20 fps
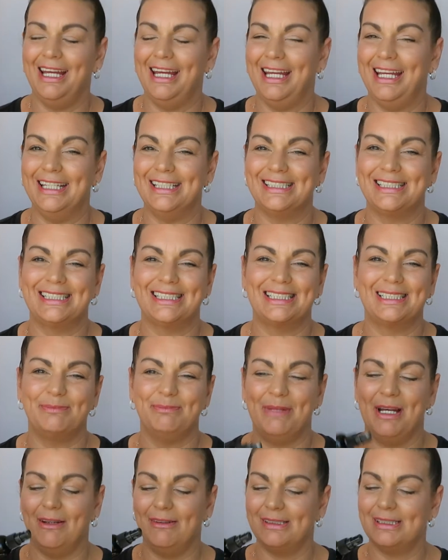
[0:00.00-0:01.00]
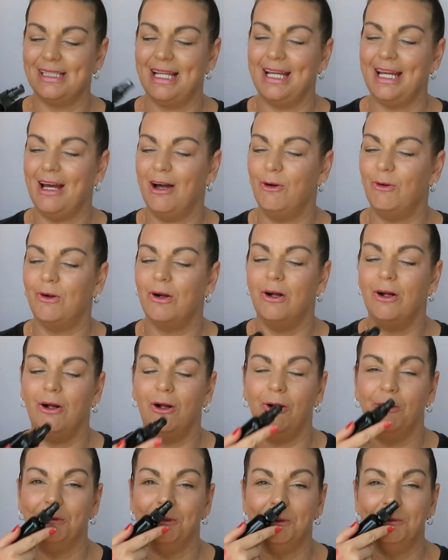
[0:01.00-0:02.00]
It smells like
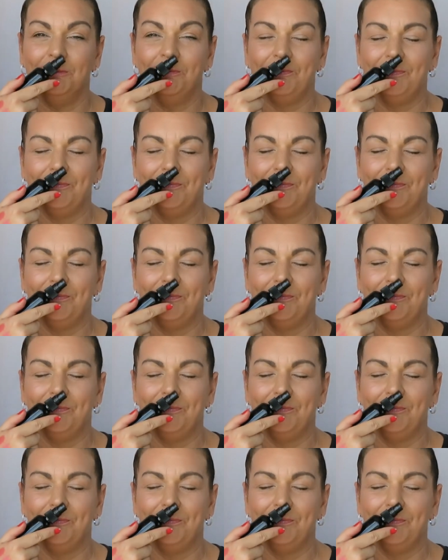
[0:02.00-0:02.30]
alcohol.